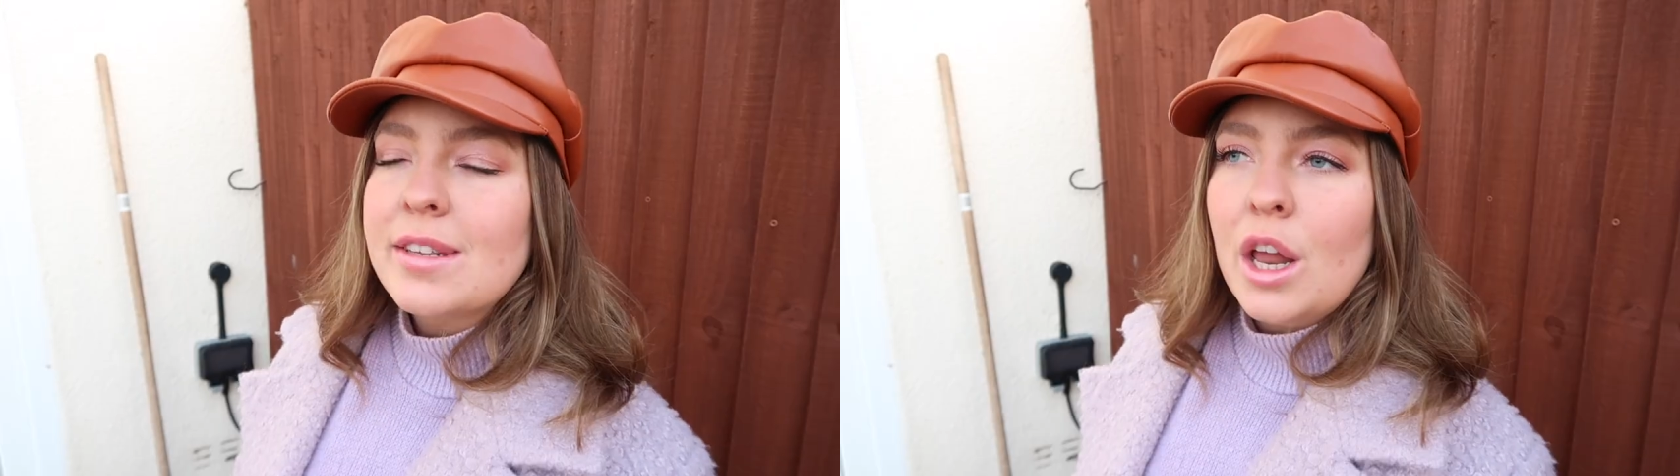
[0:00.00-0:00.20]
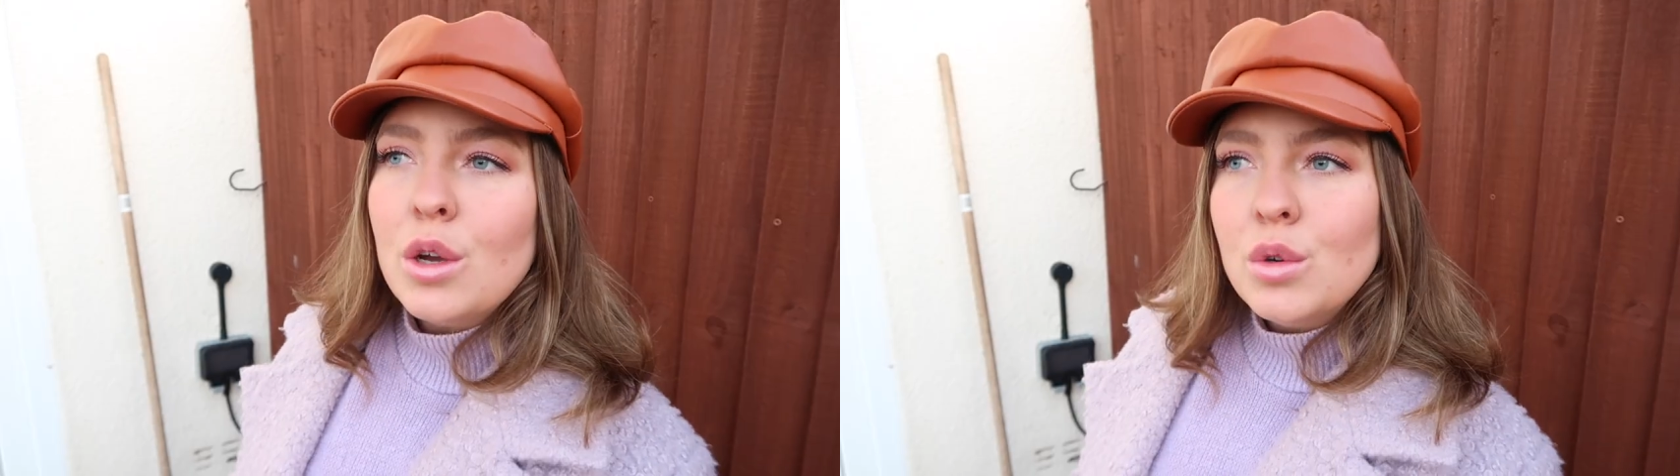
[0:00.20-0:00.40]

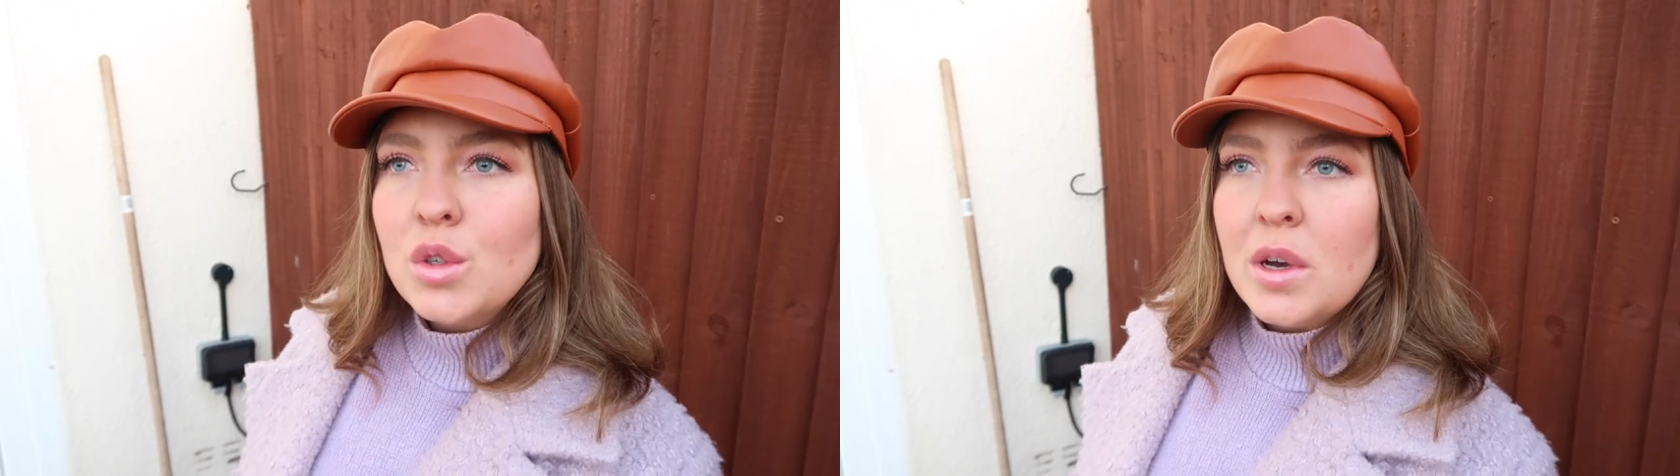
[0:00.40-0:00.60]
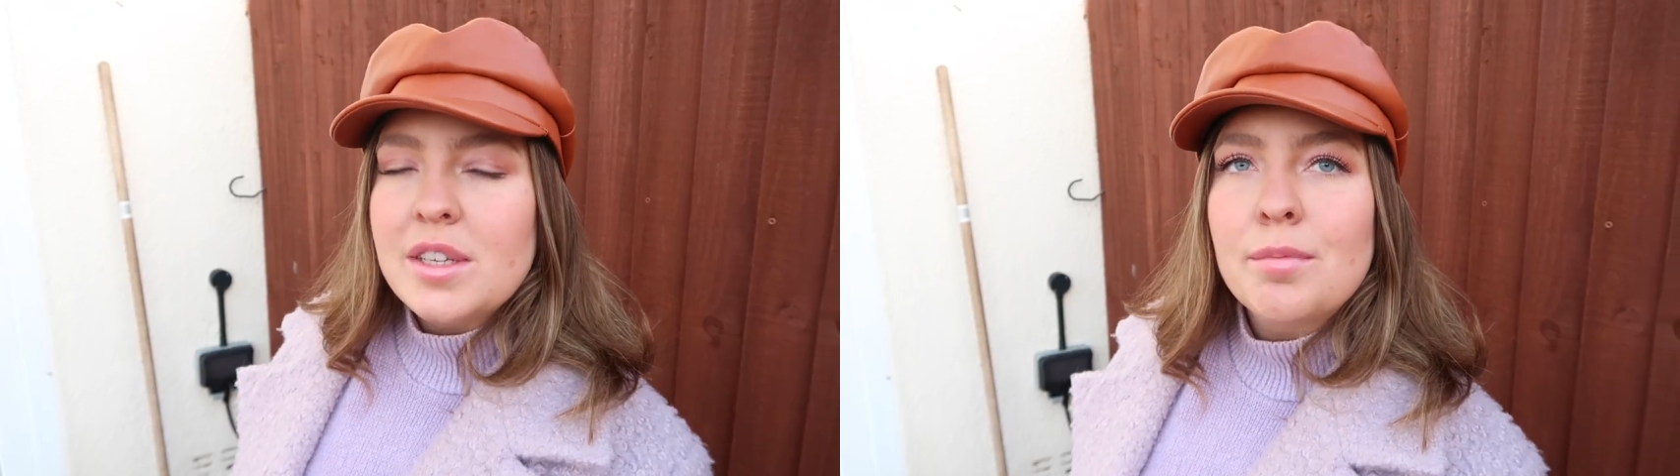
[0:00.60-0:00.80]
It's local
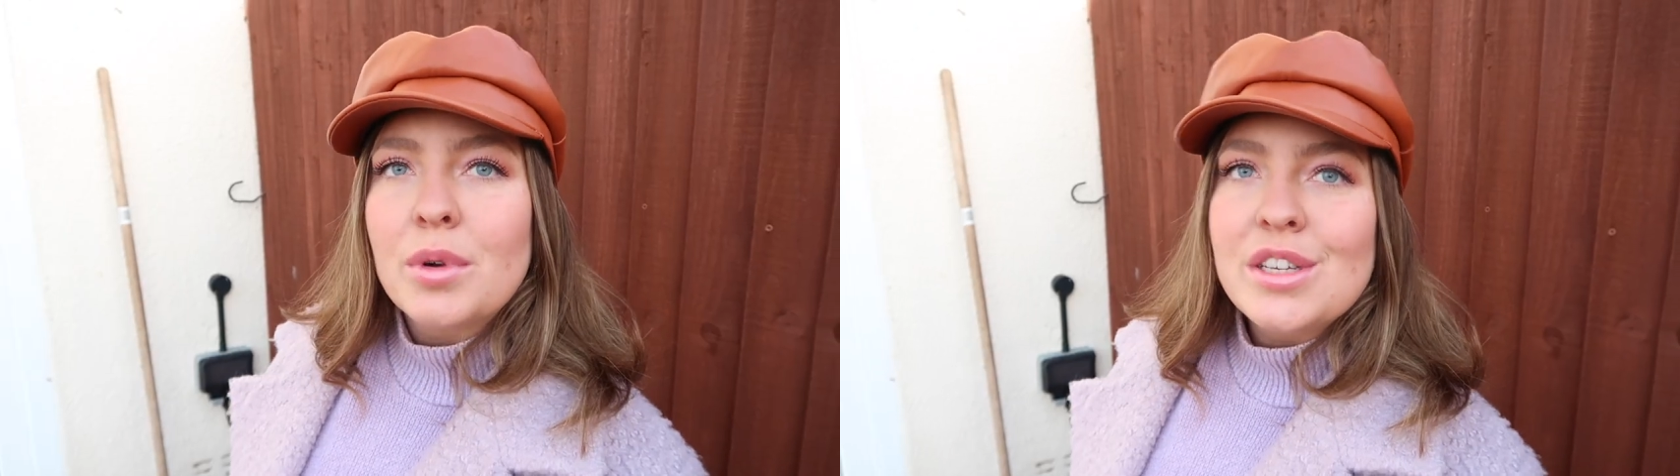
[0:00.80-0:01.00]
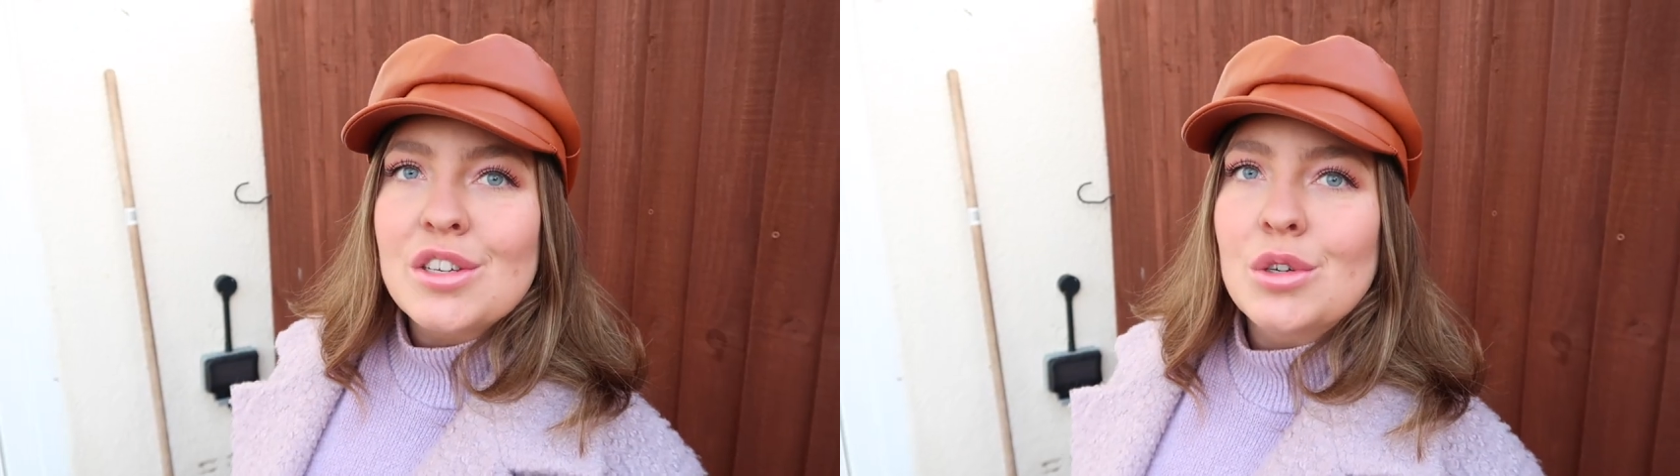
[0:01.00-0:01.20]
to us in
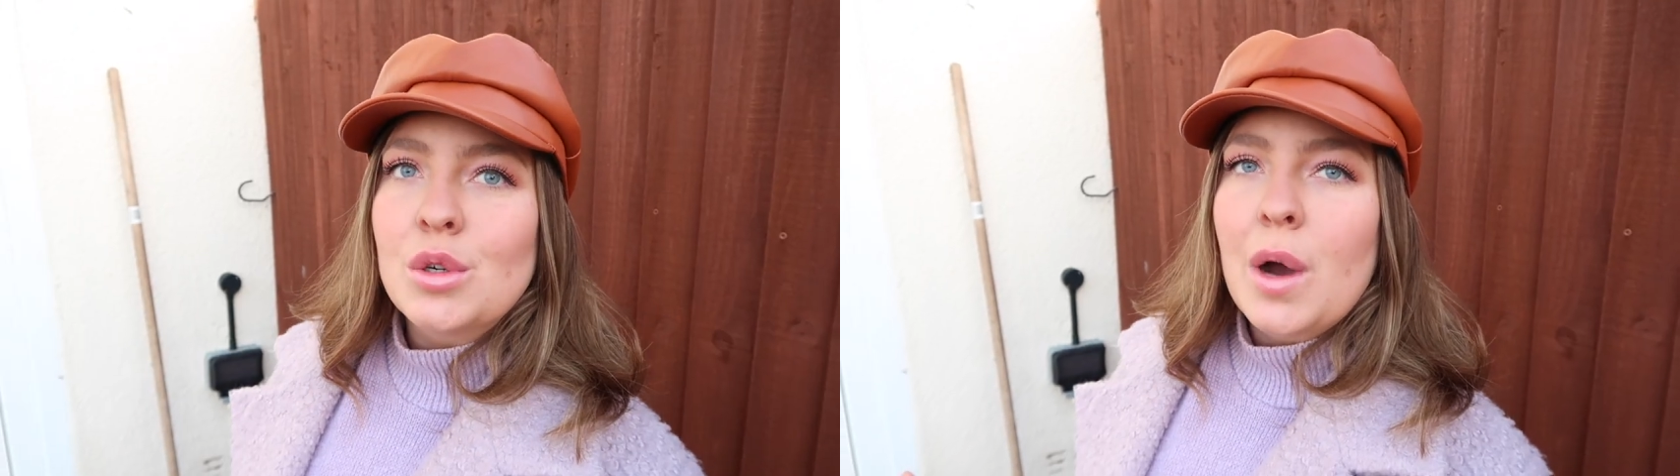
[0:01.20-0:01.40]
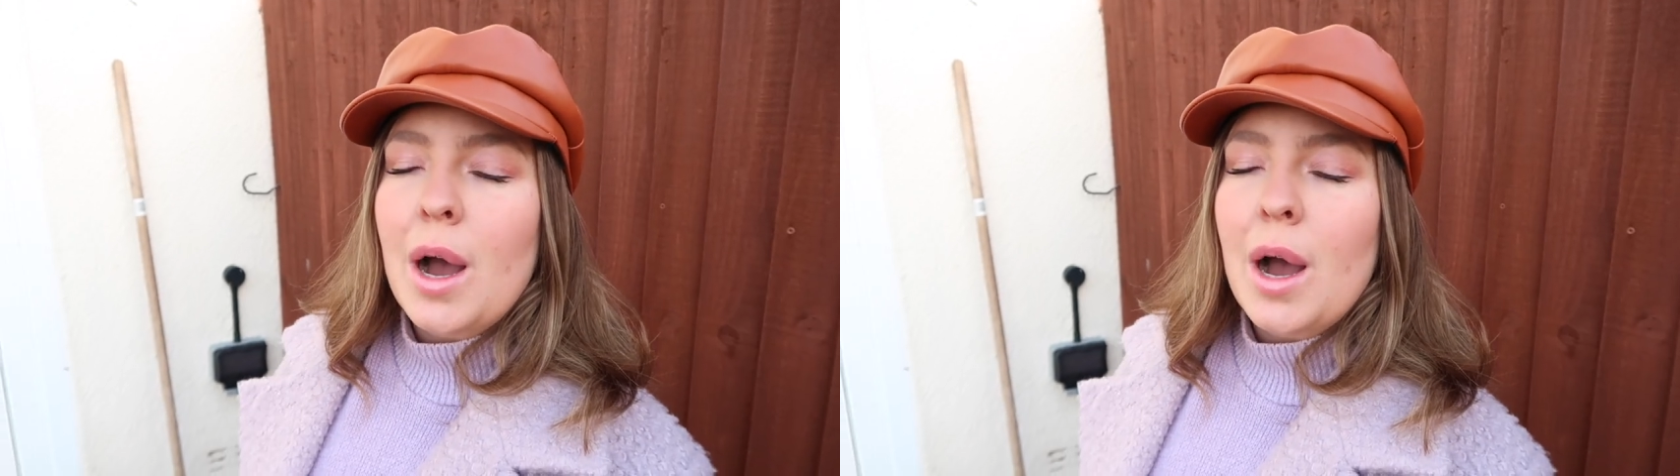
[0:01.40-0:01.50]
Bristol.